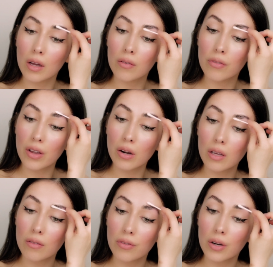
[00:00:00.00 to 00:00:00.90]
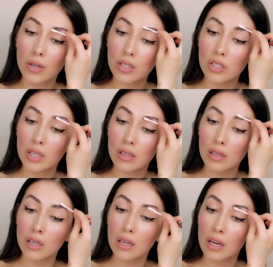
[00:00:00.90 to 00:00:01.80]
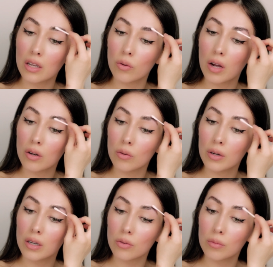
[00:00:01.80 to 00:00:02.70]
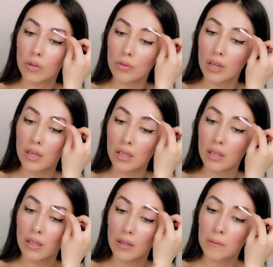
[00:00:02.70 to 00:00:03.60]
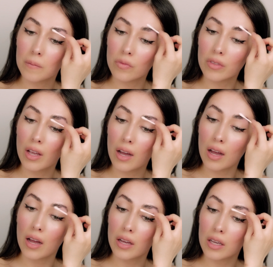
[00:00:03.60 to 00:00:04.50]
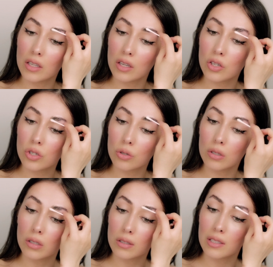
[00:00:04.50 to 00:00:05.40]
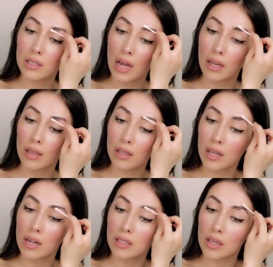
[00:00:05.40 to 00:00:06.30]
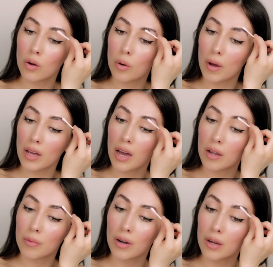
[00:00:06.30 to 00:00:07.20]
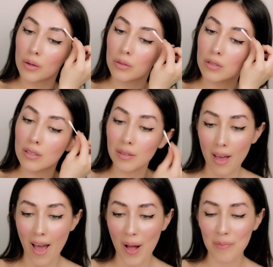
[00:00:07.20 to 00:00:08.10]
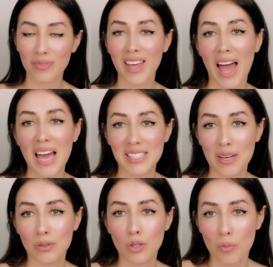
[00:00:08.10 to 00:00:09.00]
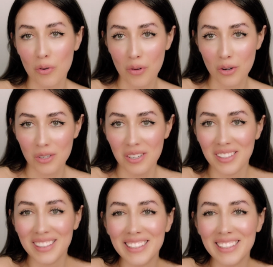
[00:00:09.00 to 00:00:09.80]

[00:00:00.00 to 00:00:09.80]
Very, very gently. I don't want to remove any initial styling that I did on my eyebrows. I sound so professional.